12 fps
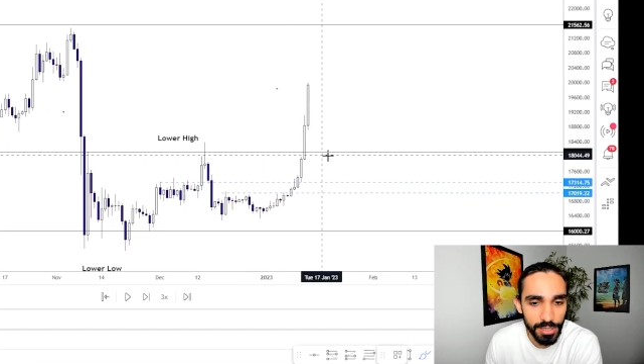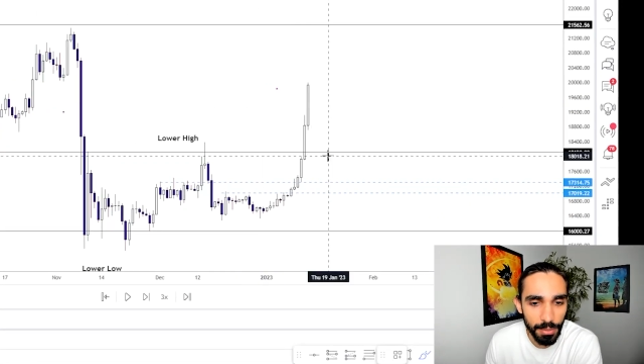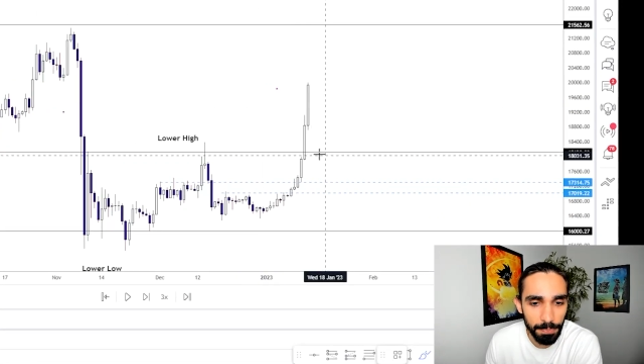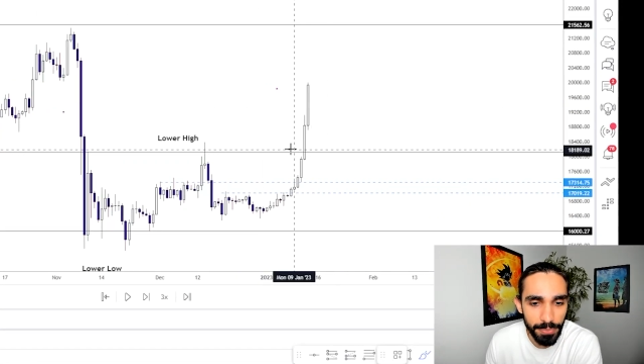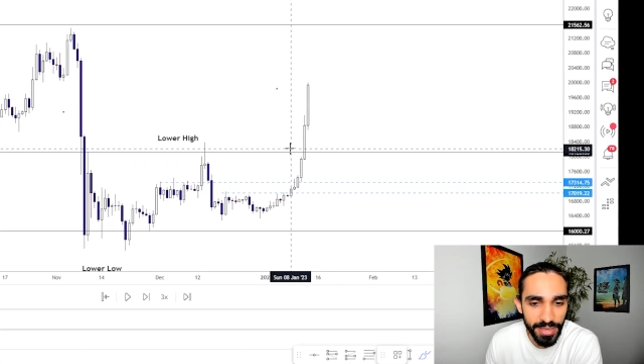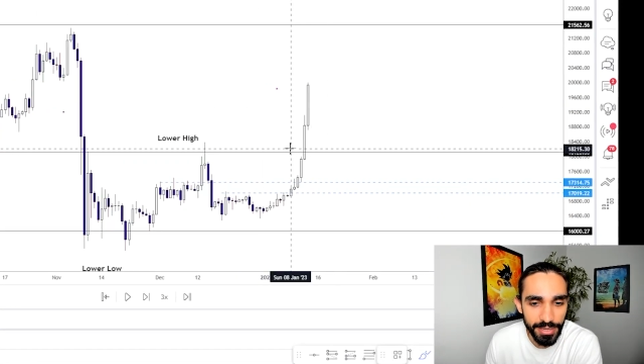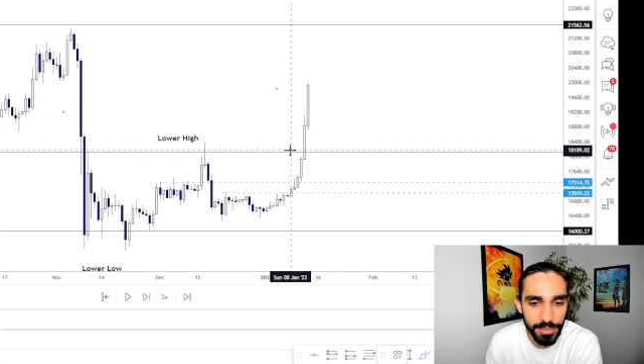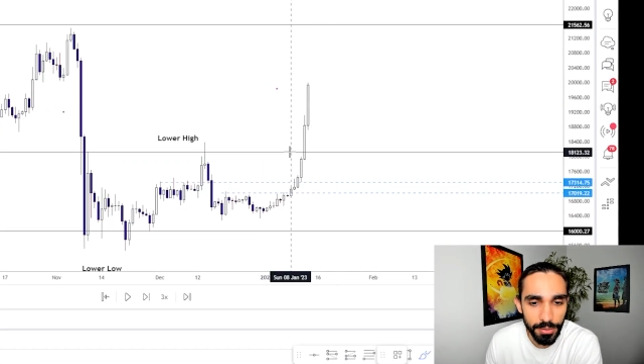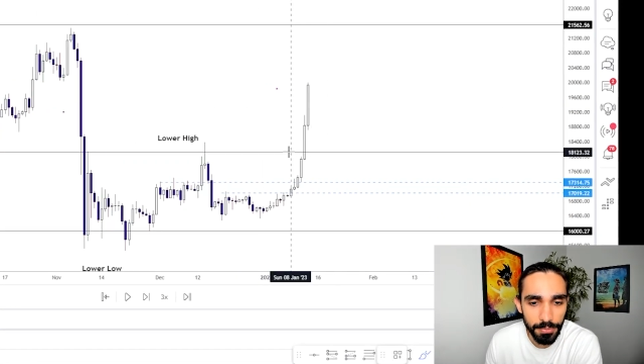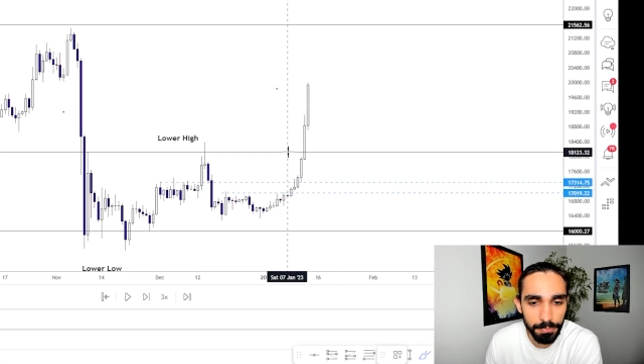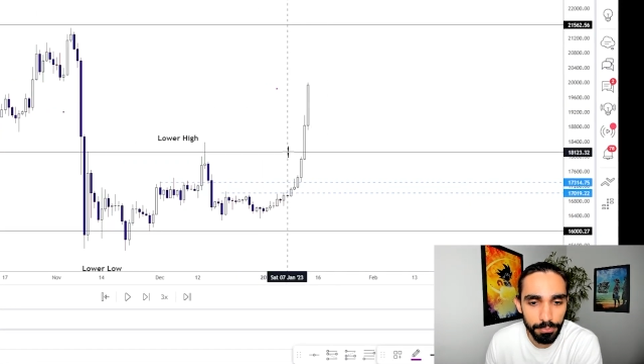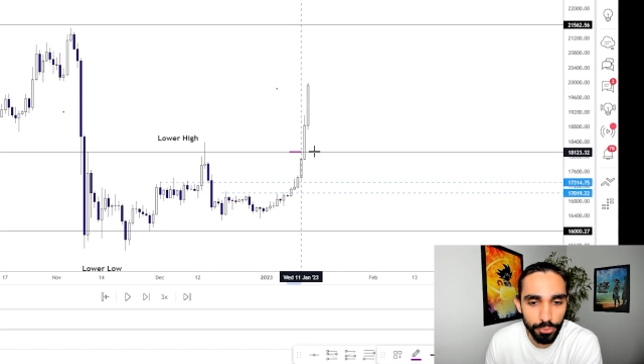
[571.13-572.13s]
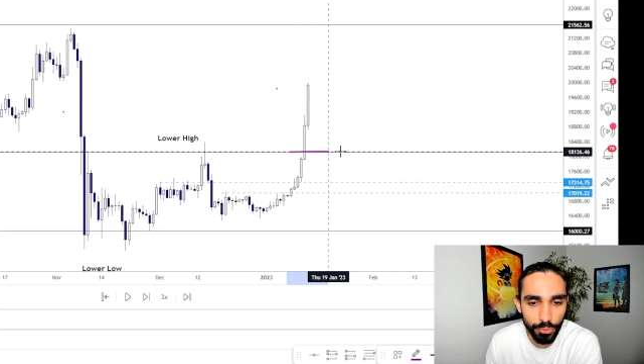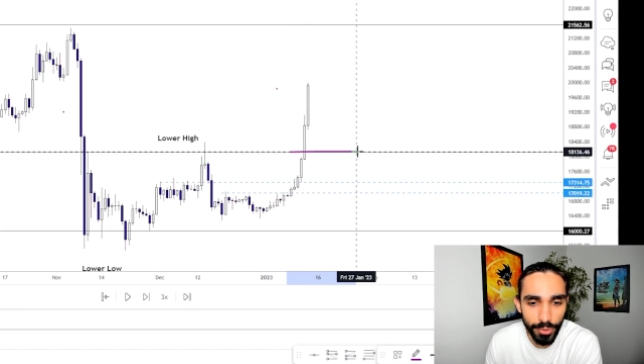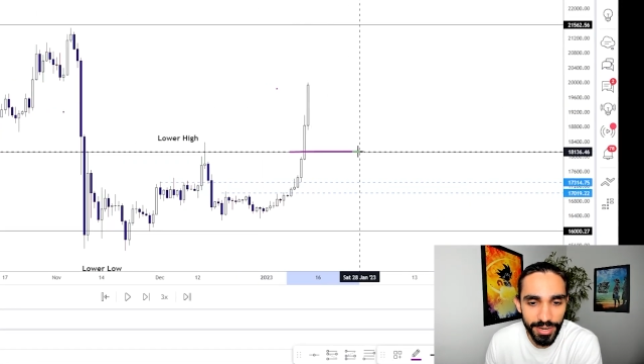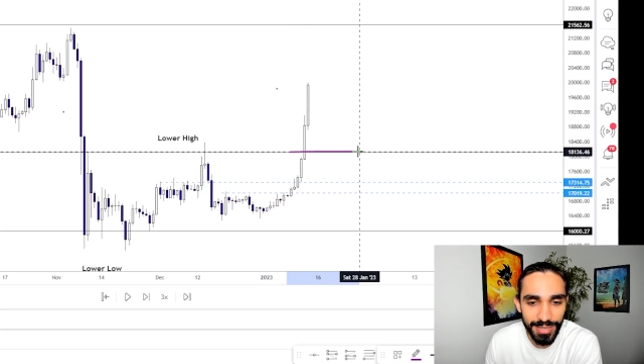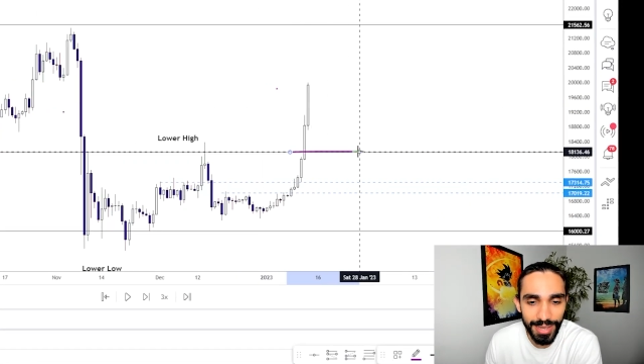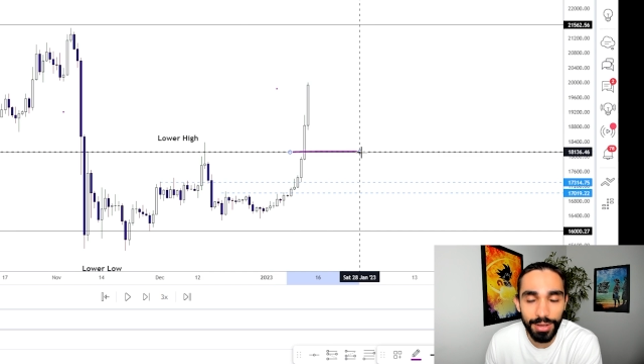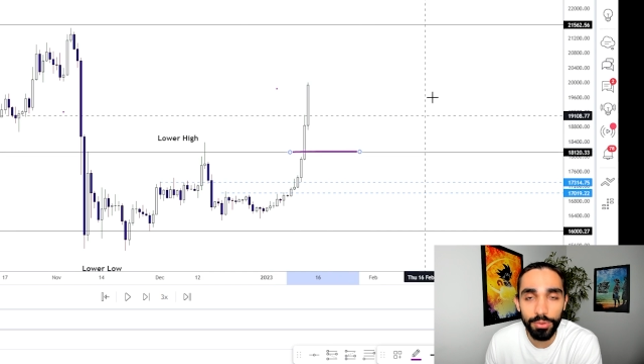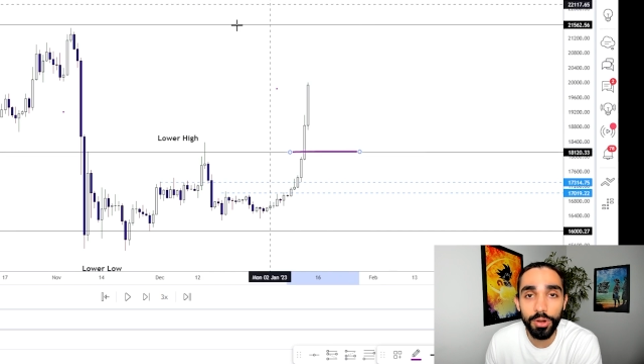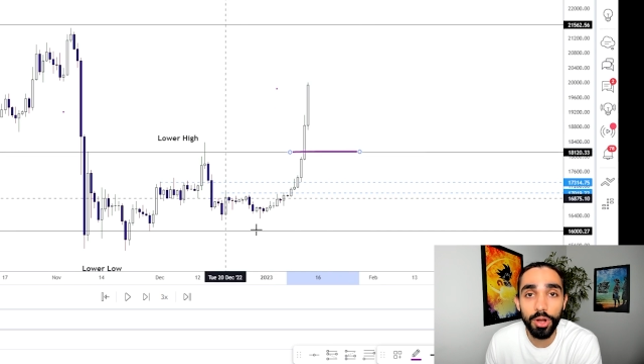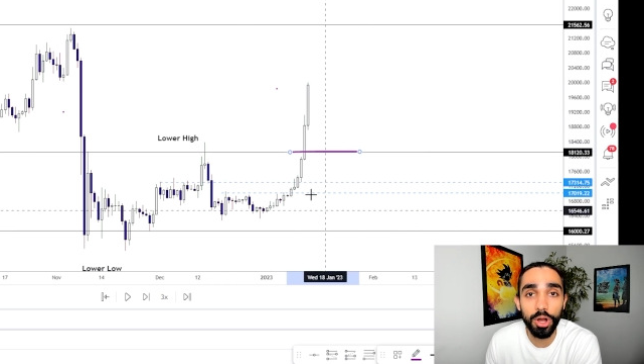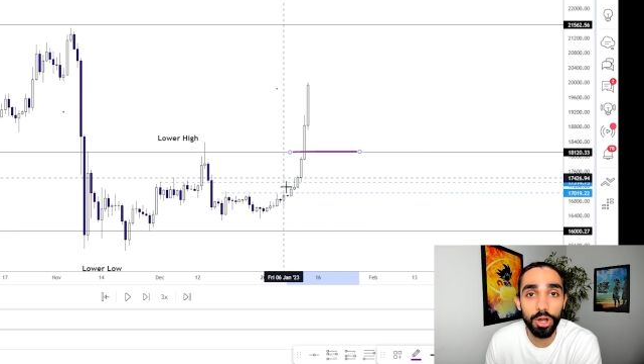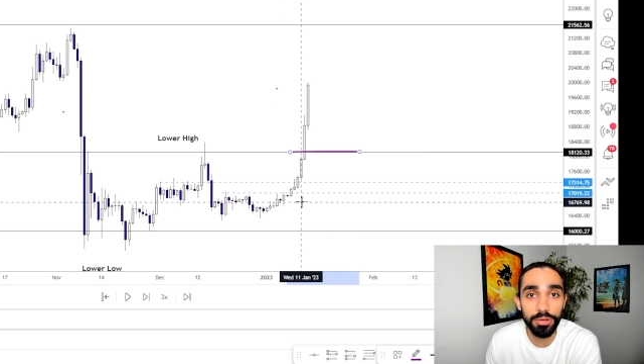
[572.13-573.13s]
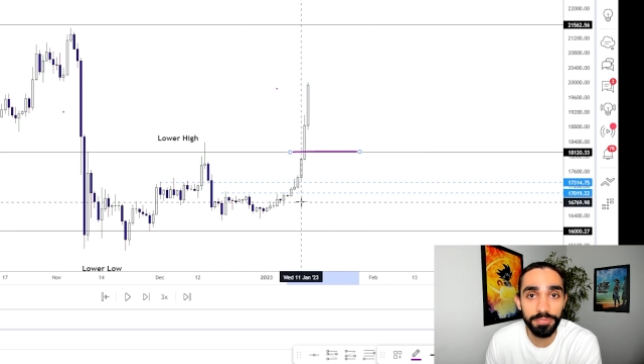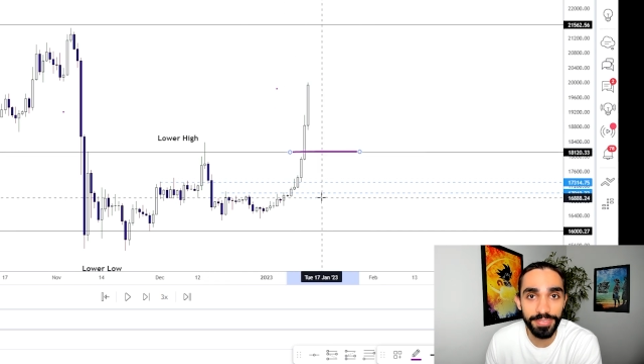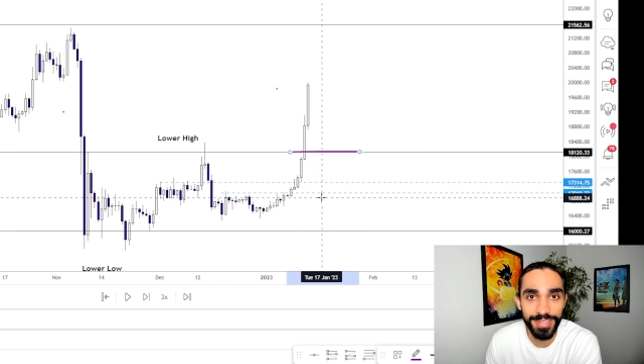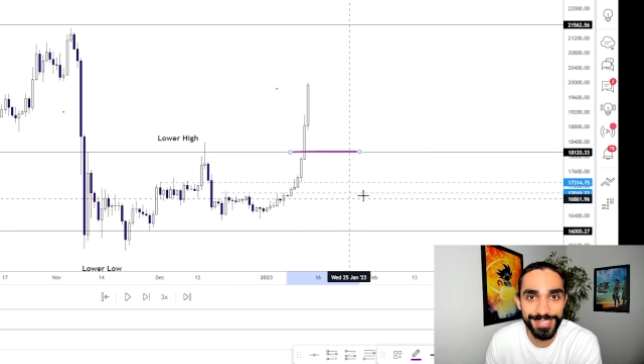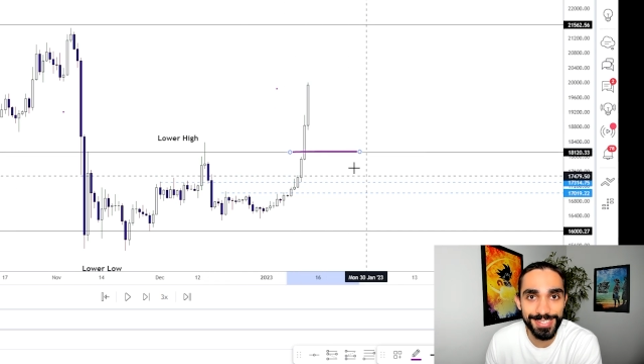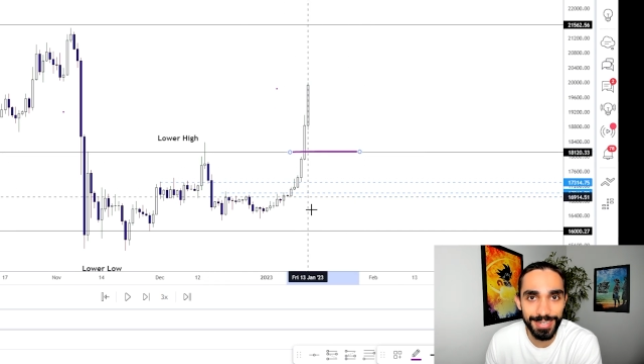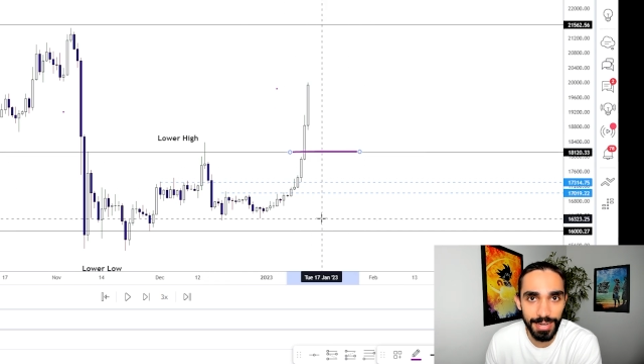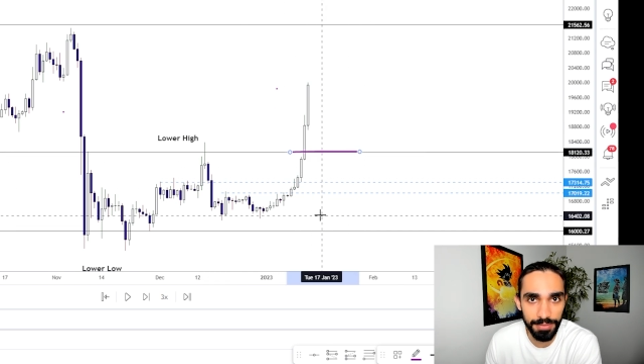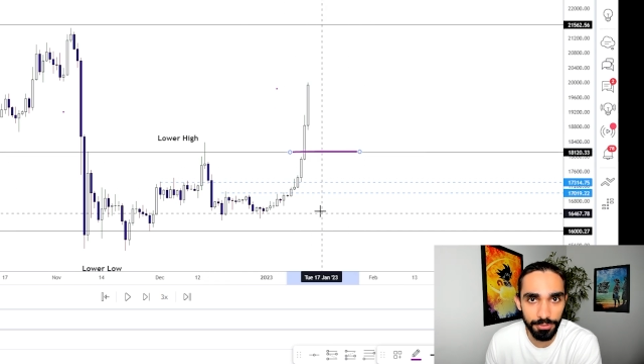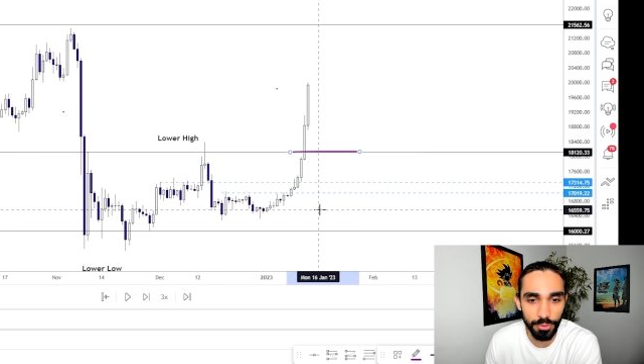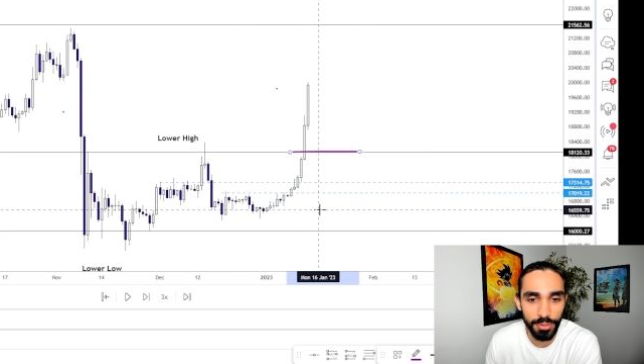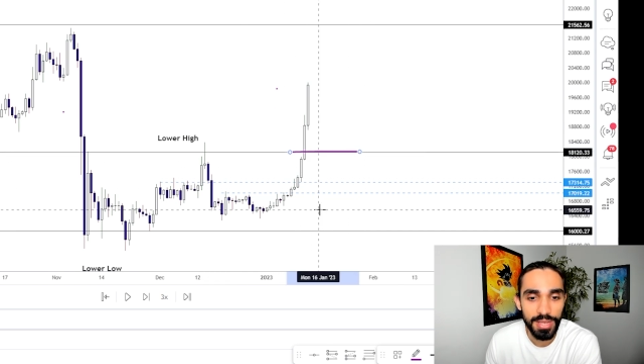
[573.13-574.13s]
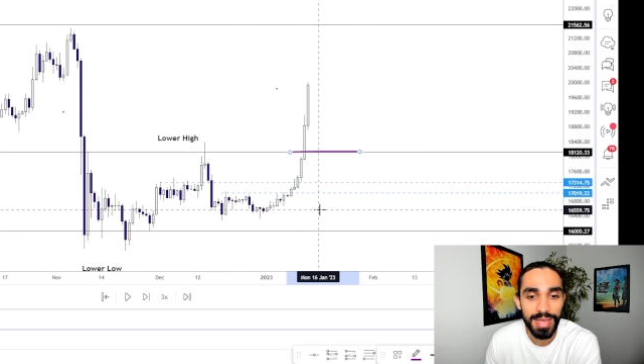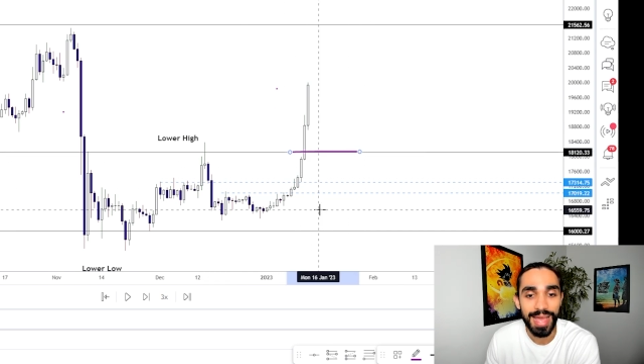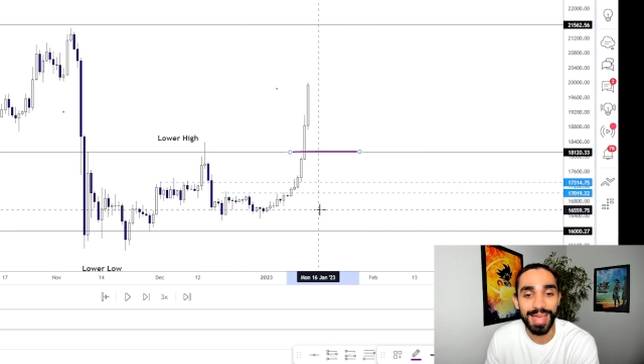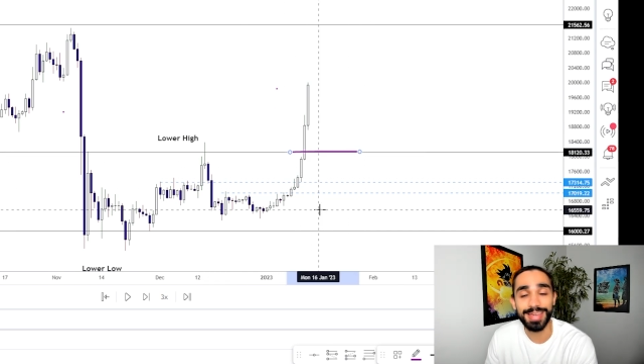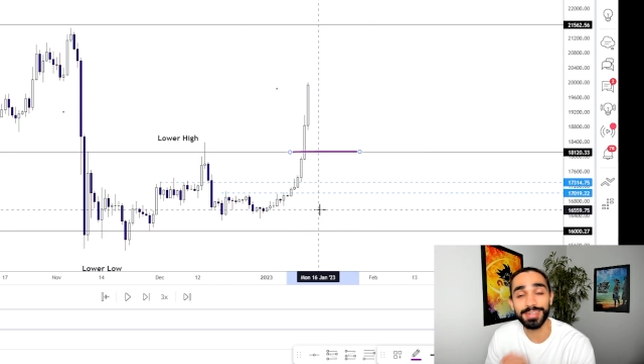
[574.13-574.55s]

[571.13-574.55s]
a big breakout of this level. And